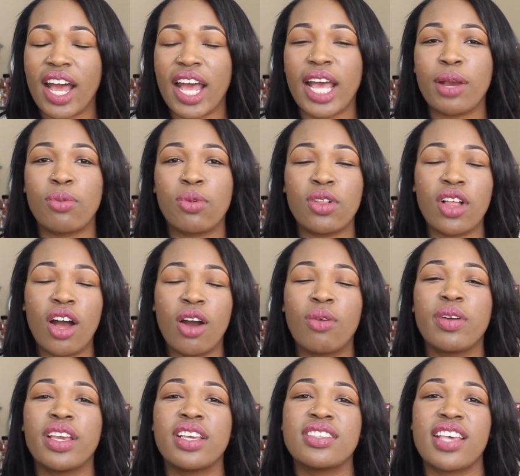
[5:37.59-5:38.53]
I will
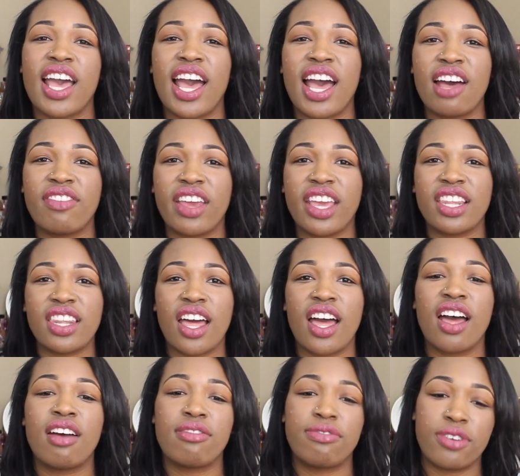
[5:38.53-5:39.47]
always have a
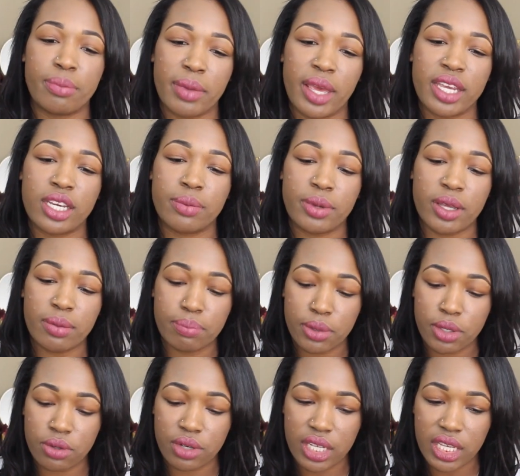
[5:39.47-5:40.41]
love for makeup
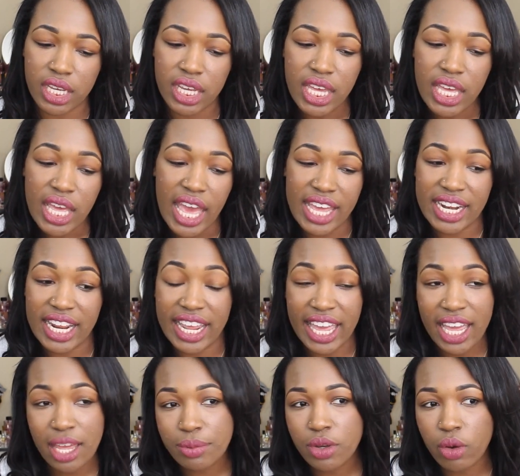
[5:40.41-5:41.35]
and beauty, and I
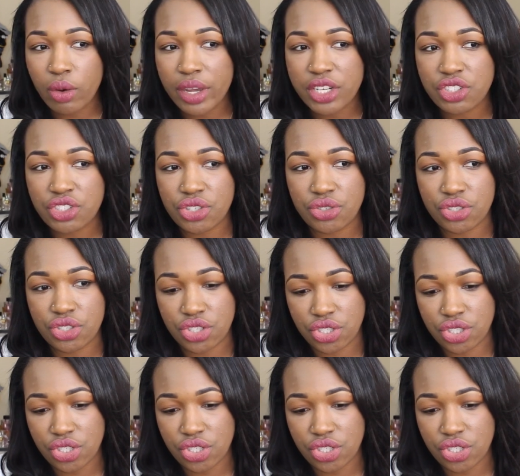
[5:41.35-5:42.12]
am going to,